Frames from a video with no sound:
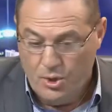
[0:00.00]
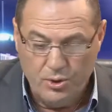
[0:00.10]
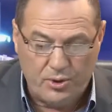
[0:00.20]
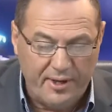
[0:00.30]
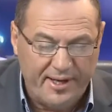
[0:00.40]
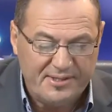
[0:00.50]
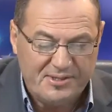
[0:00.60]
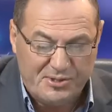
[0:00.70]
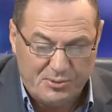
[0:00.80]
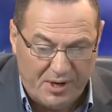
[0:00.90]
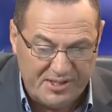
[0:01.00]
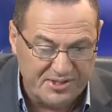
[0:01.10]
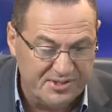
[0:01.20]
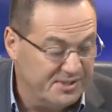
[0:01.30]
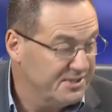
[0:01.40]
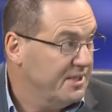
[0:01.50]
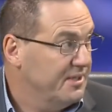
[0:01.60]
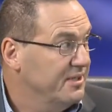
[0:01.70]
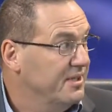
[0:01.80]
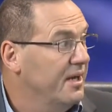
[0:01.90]
Look, I had a situation, just so
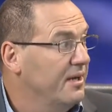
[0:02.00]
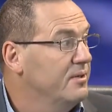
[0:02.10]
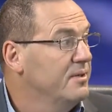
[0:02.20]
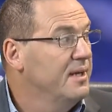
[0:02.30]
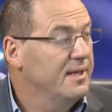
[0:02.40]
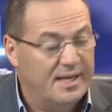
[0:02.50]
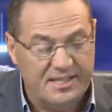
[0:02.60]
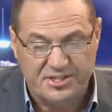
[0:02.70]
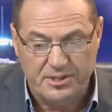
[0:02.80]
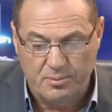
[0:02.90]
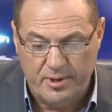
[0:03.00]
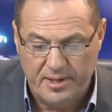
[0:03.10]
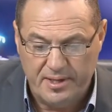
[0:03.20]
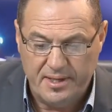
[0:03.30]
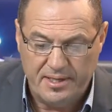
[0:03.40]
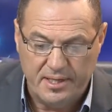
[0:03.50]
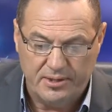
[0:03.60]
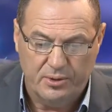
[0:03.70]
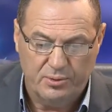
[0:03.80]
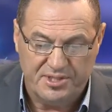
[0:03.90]
that you know, last year where a young
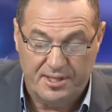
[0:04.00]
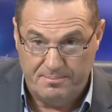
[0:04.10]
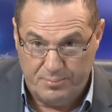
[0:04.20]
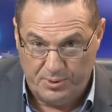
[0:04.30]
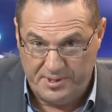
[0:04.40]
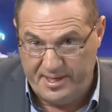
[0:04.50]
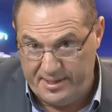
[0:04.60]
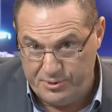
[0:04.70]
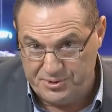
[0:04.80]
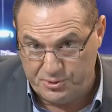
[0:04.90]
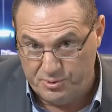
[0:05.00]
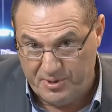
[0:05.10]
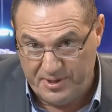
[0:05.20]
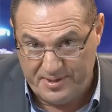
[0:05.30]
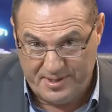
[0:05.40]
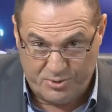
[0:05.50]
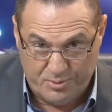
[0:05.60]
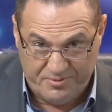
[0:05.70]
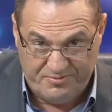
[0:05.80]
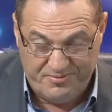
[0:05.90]
girl was getting bullied at her school by a
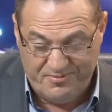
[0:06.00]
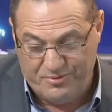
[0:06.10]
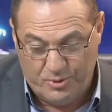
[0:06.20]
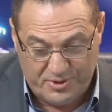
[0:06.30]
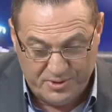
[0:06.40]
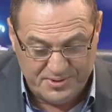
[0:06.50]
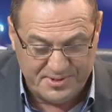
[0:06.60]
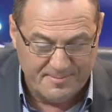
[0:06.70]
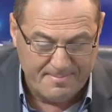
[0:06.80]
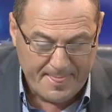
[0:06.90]
group of 4 girls.